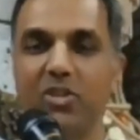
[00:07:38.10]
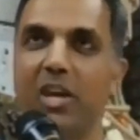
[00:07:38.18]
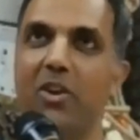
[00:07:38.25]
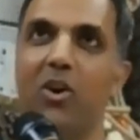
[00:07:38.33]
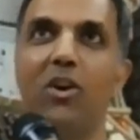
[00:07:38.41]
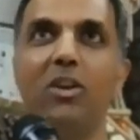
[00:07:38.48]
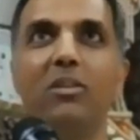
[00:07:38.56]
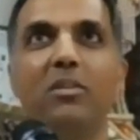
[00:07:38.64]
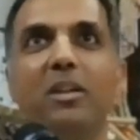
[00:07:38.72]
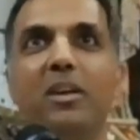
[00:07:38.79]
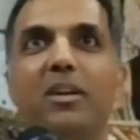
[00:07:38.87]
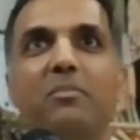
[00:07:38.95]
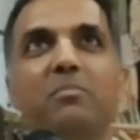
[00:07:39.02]
So they're all
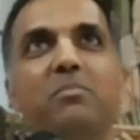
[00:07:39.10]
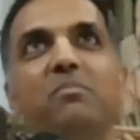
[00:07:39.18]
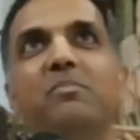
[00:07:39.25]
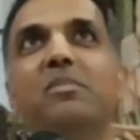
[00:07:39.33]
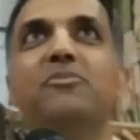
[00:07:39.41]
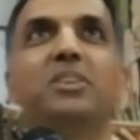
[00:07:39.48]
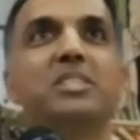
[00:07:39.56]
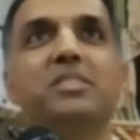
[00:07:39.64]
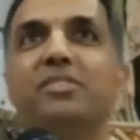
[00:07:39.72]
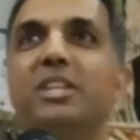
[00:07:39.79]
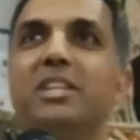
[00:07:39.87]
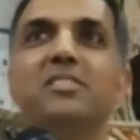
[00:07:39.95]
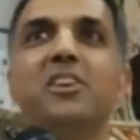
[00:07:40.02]
uh,
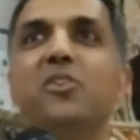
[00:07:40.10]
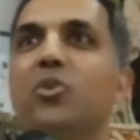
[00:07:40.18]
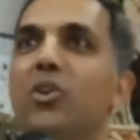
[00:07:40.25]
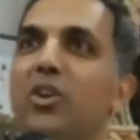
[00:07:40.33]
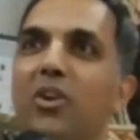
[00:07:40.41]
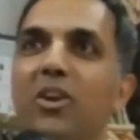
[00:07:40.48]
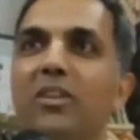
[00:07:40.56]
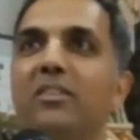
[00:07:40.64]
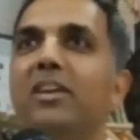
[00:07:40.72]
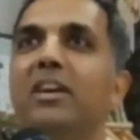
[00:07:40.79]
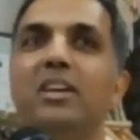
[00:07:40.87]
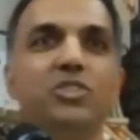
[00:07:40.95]
festivities are going on.